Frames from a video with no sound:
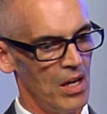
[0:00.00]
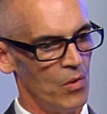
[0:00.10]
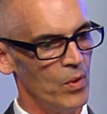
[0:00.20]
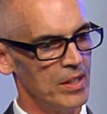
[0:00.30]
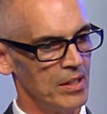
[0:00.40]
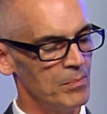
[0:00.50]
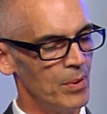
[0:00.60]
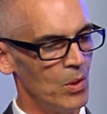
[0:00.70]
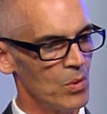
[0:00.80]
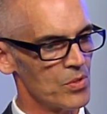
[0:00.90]
we can
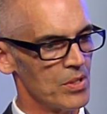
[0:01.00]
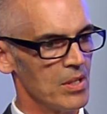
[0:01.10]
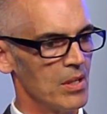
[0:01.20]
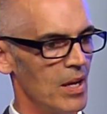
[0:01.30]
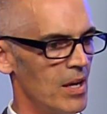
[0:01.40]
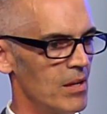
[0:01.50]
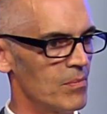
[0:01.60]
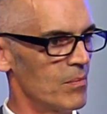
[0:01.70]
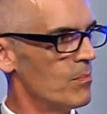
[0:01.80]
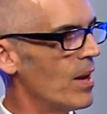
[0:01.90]
impose
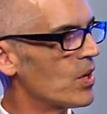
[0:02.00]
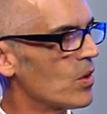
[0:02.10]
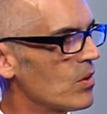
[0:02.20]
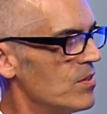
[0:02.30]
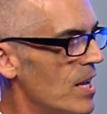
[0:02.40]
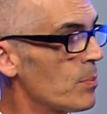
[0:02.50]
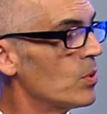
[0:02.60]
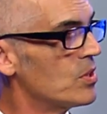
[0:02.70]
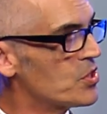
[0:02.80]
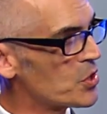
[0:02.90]
better
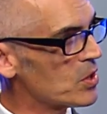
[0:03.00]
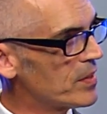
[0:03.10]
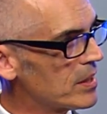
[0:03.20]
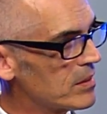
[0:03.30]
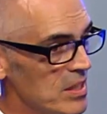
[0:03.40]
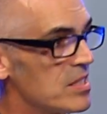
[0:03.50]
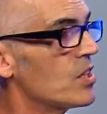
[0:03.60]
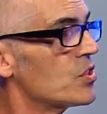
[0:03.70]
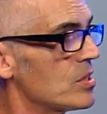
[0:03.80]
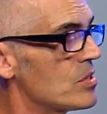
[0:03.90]
neighborhood serving
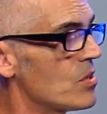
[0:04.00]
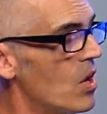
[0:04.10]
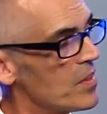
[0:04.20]
conditions on